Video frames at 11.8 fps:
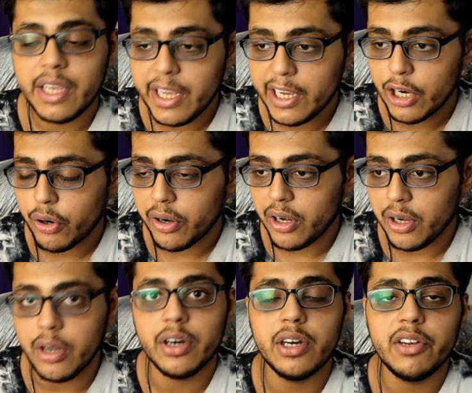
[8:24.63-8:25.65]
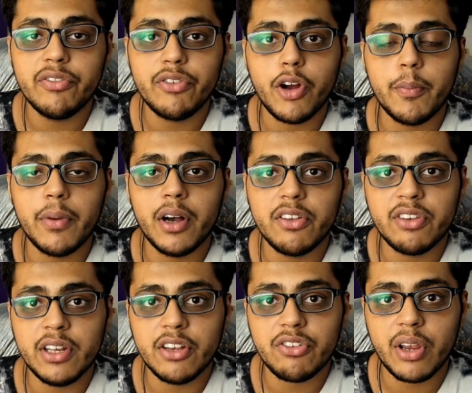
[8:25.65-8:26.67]
He cannot learn from a
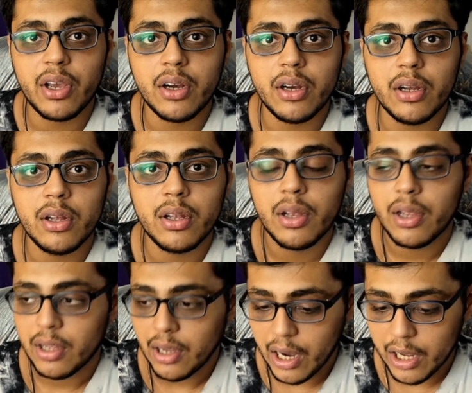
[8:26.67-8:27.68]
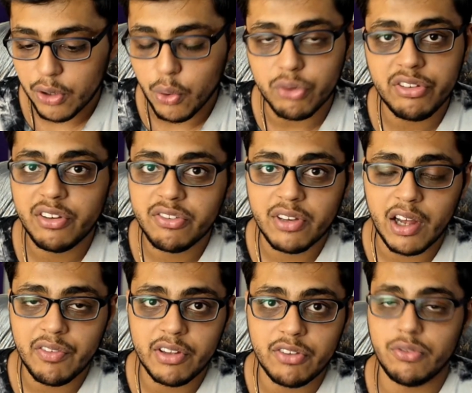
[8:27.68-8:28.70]
senior striker. Our coaching
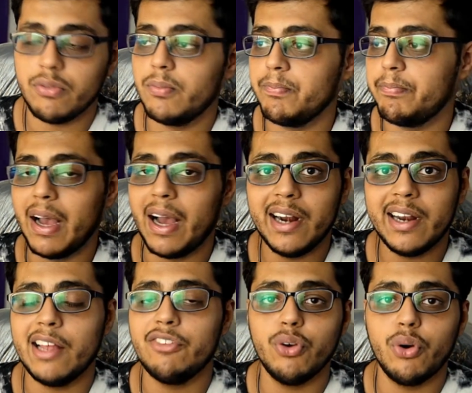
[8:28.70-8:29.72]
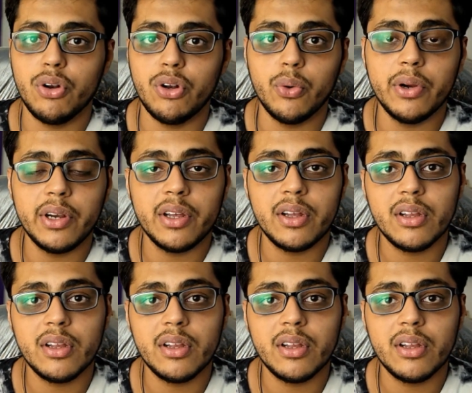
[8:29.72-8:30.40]
staff is bad, as you all know it.